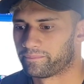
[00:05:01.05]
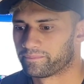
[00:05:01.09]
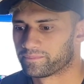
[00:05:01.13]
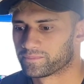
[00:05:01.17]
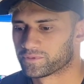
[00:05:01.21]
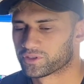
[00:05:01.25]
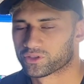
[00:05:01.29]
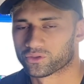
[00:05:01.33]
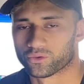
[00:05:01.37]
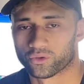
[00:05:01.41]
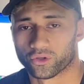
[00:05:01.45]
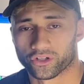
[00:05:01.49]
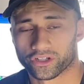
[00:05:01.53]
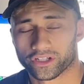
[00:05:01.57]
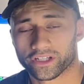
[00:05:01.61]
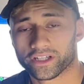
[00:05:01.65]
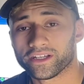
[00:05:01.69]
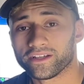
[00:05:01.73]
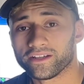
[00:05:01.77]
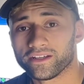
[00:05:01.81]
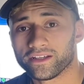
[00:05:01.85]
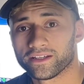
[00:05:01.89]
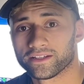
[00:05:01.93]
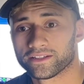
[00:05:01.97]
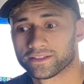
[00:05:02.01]

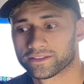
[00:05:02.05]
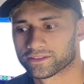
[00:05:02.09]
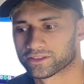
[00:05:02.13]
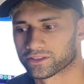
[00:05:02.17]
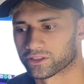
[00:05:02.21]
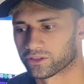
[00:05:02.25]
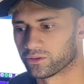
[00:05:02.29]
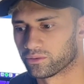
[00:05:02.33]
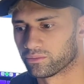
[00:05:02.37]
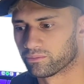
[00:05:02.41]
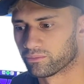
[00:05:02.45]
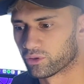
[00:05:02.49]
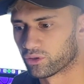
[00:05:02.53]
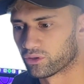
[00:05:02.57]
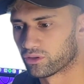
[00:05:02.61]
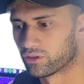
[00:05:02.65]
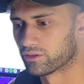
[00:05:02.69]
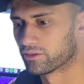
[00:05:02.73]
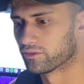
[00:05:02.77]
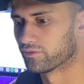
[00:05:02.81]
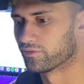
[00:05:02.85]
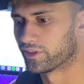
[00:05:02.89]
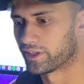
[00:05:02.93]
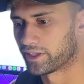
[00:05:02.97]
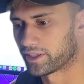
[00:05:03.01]
squatting, so more
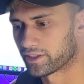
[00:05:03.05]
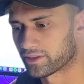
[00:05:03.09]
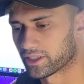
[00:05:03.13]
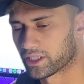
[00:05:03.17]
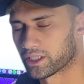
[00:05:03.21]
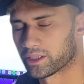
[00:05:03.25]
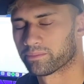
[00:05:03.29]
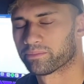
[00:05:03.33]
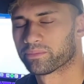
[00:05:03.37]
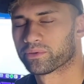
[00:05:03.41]
of like that